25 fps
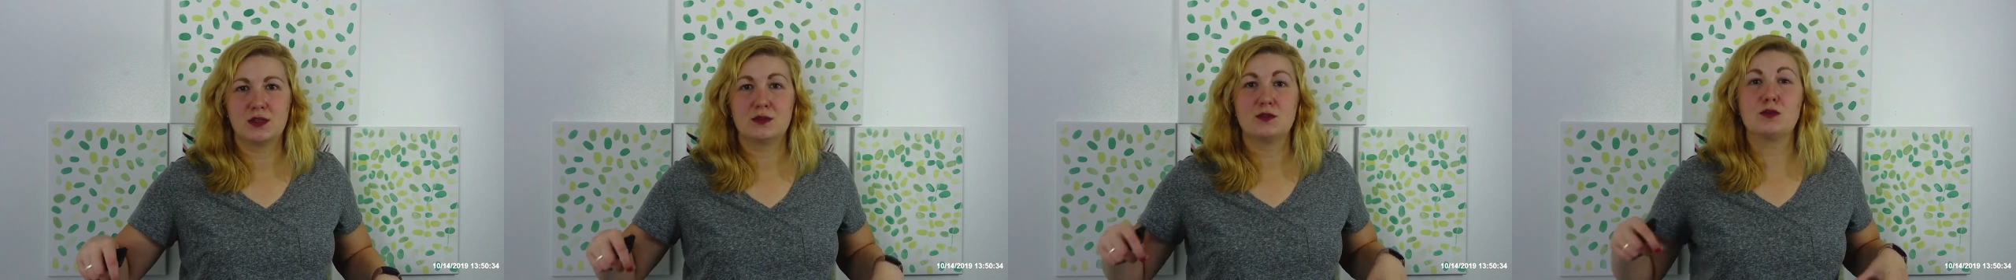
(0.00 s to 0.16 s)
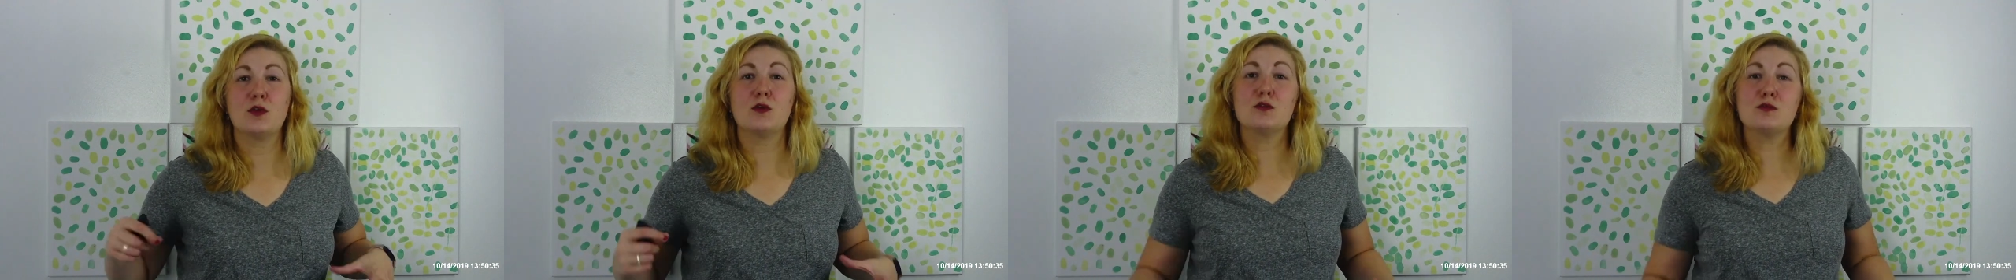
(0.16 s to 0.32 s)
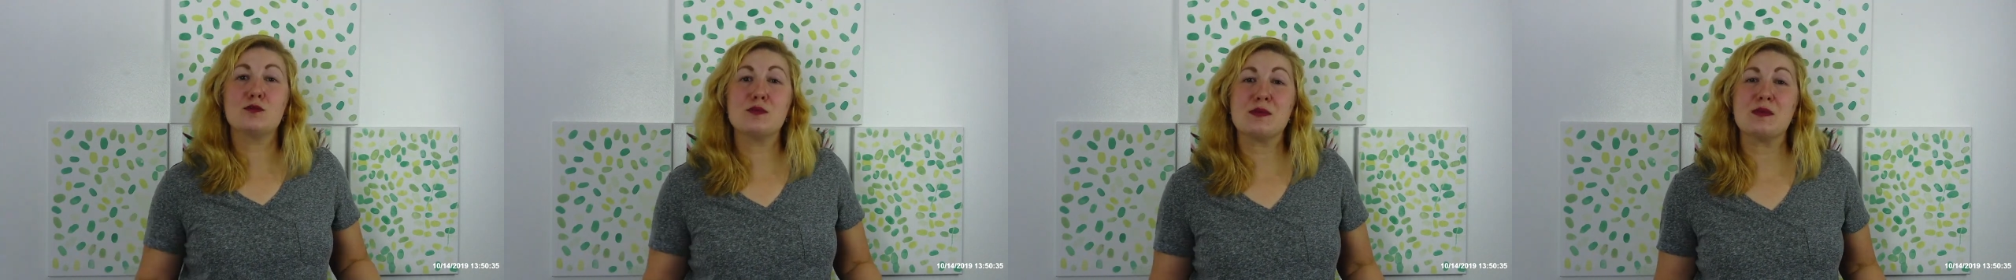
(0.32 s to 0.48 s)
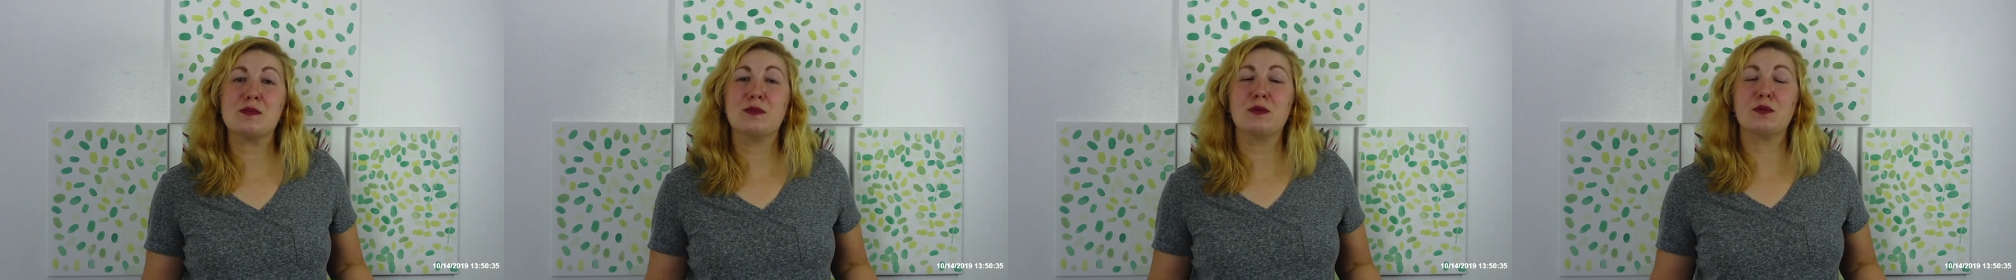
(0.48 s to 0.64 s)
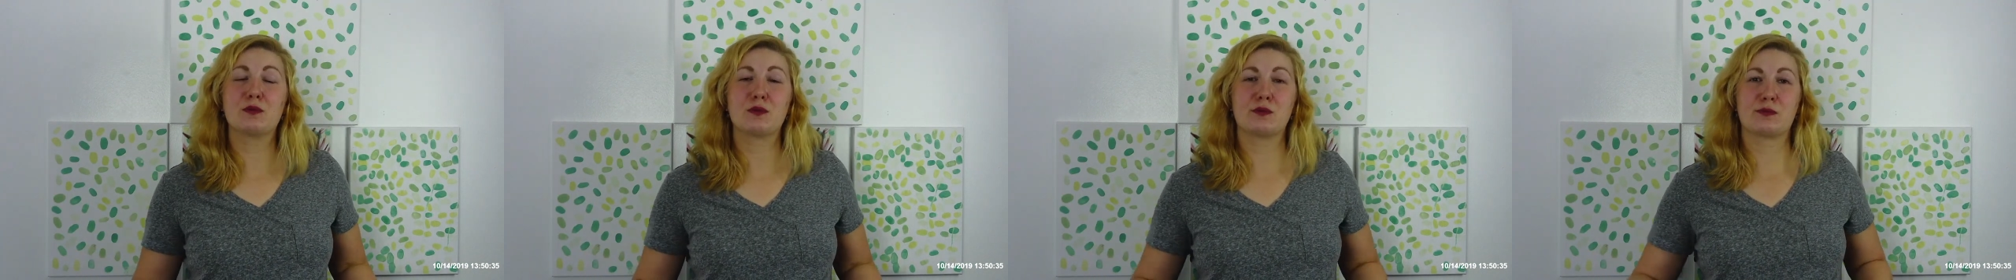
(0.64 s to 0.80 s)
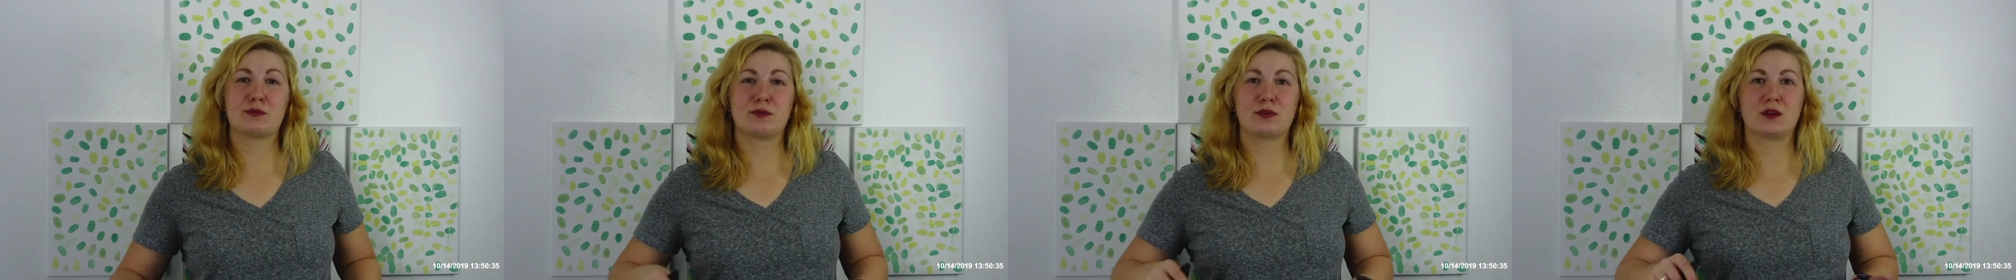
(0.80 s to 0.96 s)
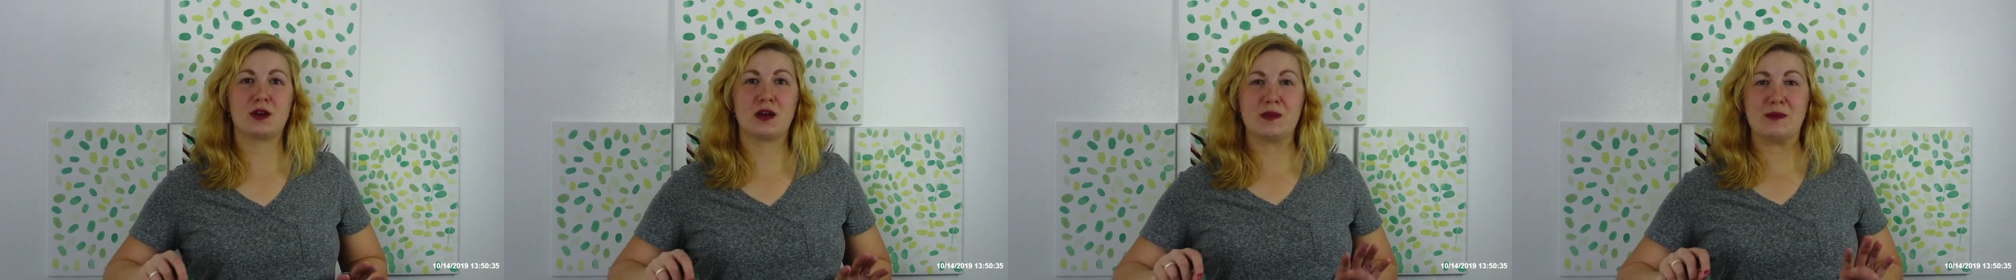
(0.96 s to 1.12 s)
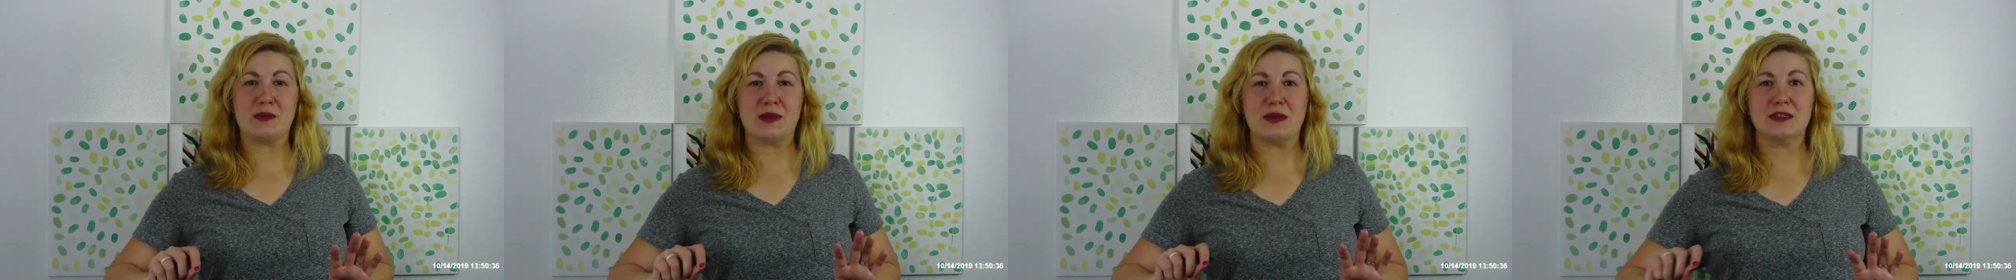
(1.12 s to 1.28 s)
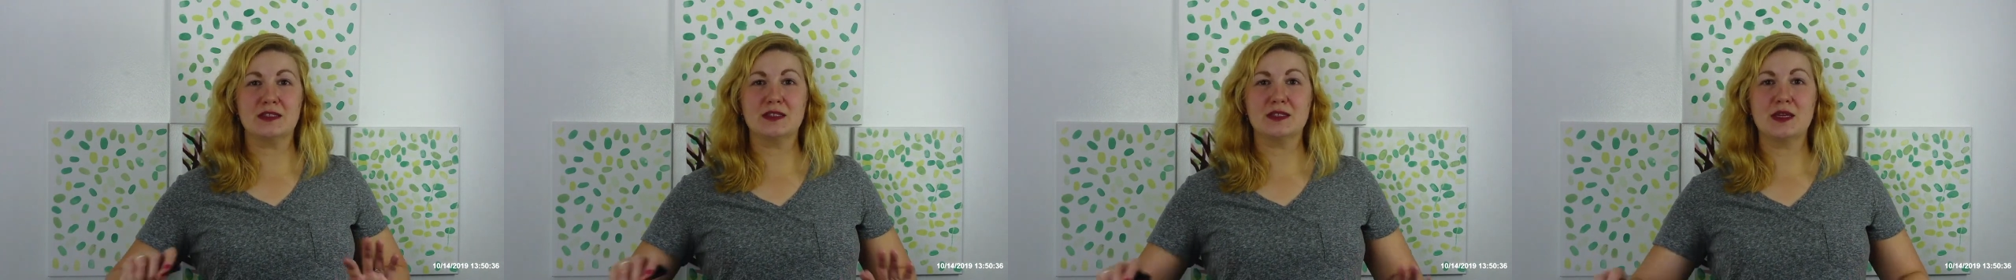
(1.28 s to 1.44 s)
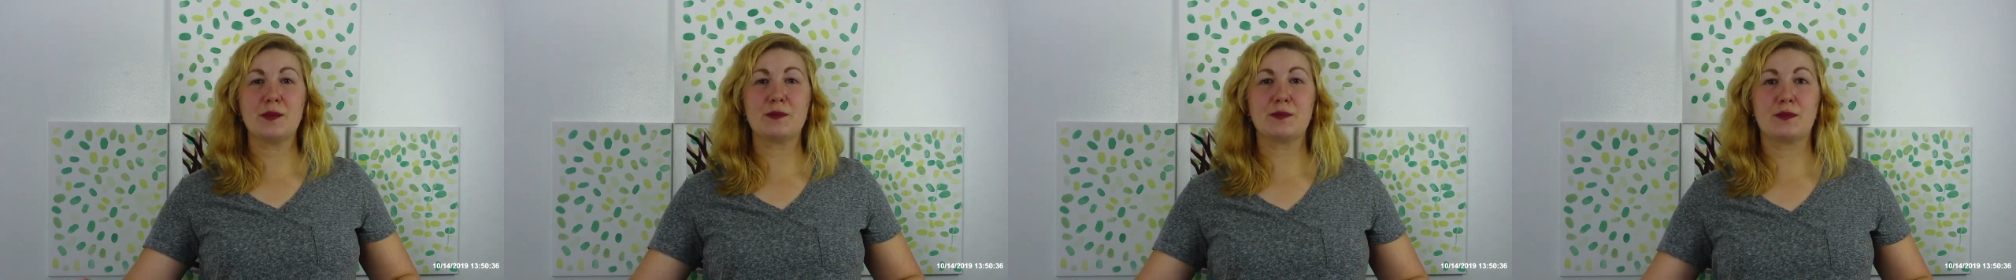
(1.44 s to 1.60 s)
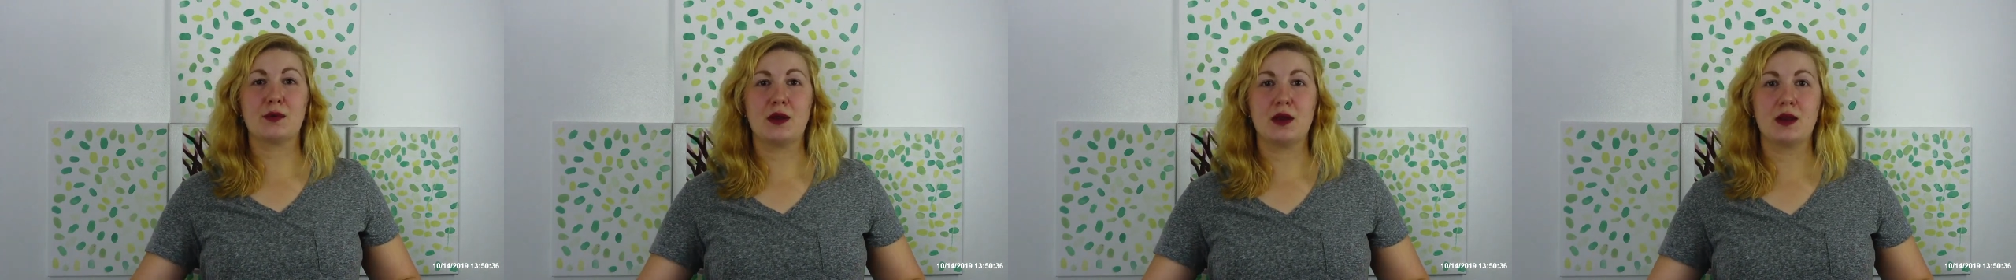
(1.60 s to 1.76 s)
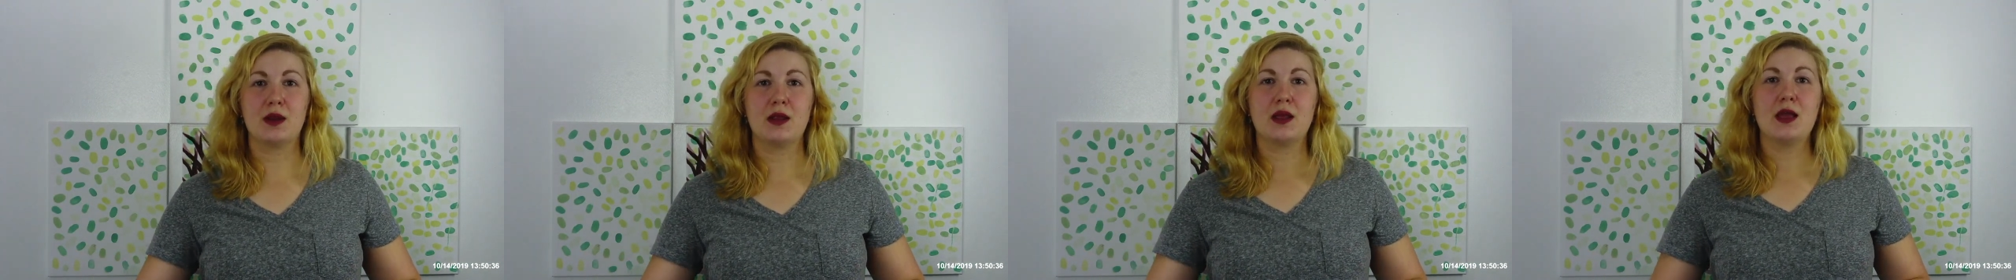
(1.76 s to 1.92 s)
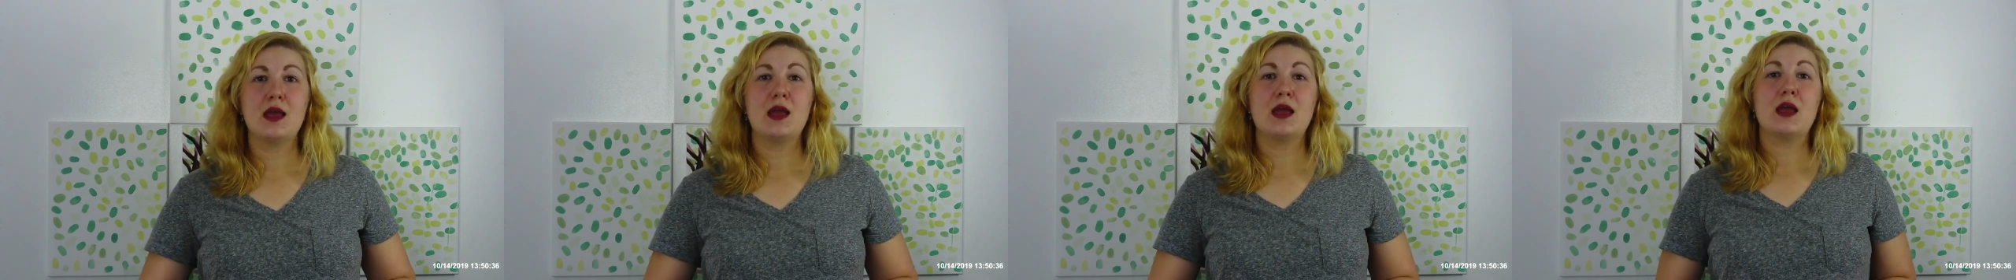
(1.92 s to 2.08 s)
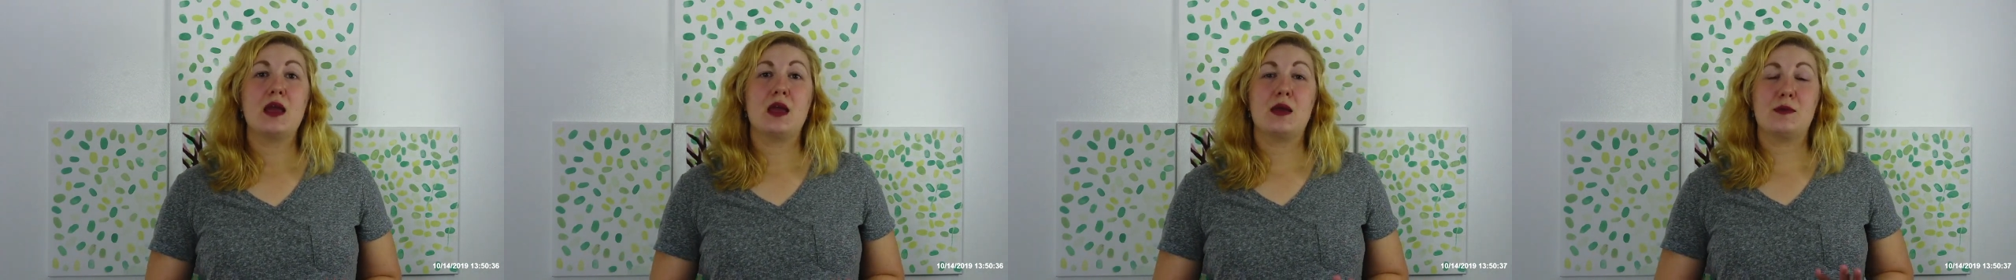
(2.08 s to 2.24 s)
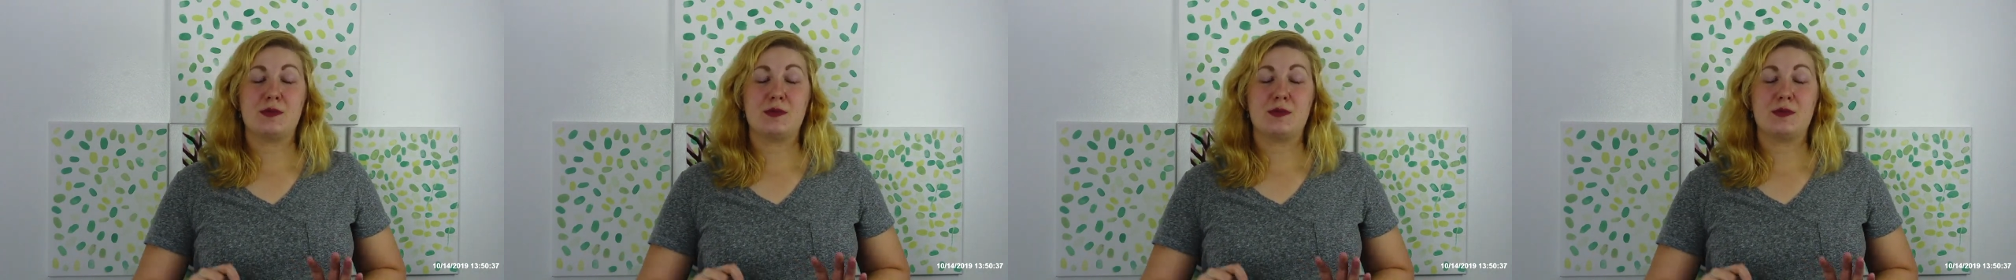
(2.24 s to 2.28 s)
Those people groups are going to be separate. And